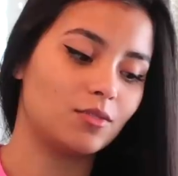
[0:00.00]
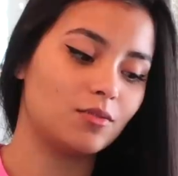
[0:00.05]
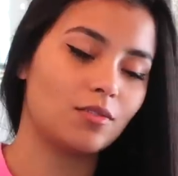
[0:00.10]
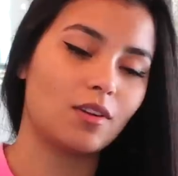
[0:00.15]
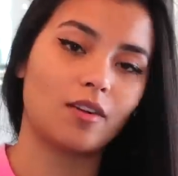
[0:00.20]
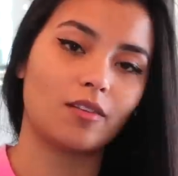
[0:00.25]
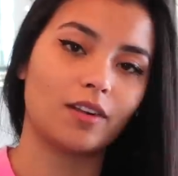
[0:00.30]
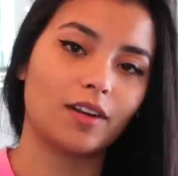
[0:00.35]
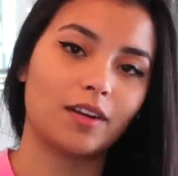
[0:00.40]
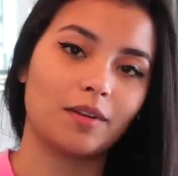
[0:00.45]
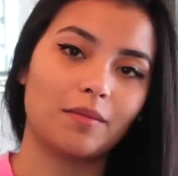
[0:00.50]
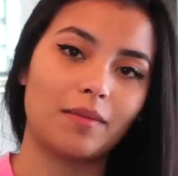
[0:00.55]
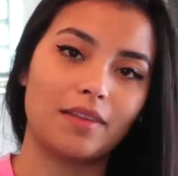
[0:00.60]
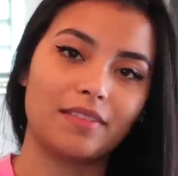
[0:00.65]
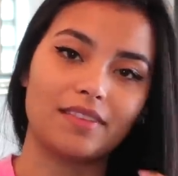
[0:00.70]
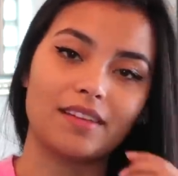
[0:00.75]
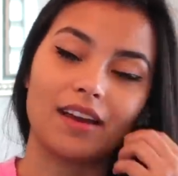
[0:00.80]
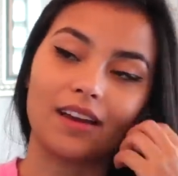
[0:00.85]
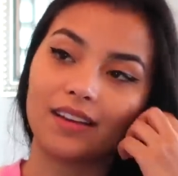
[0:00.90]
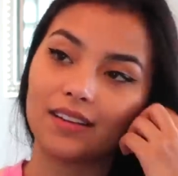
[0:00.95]
Do not
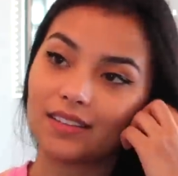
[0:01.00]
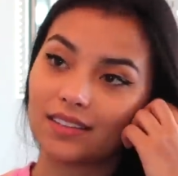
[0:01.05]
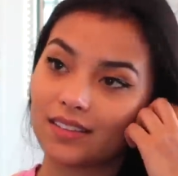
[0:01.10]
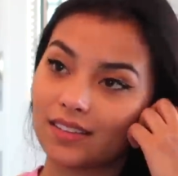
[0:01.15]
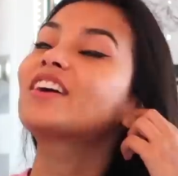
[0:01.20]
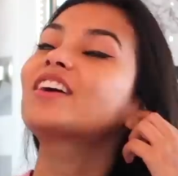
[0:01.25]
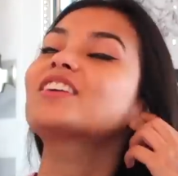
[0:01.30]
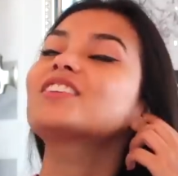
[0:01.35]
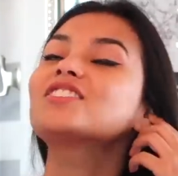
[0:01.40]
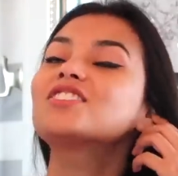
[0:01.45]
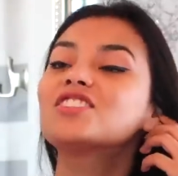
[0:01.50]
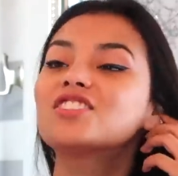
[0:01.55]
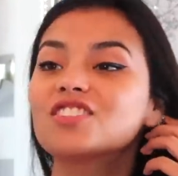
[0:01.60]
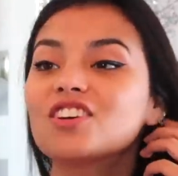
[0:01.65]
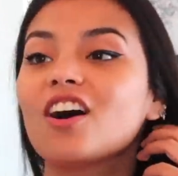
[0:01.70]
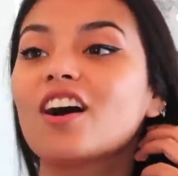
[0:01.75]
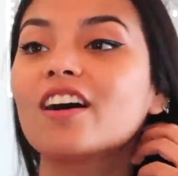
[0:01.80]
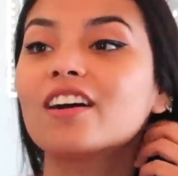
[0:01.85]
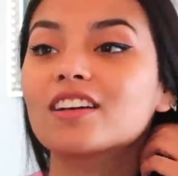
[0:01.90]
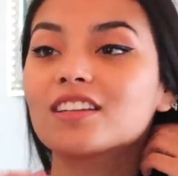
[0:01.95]
recommend that. That
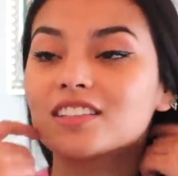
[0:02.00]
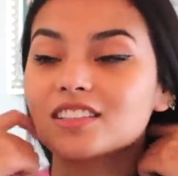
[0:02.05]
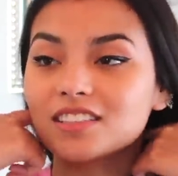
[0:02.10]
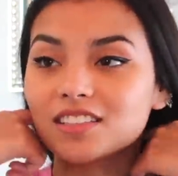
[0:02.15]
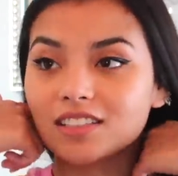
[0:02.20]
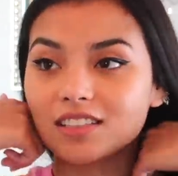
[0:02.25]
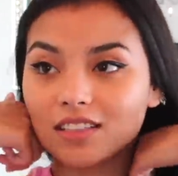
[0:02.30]
sucks.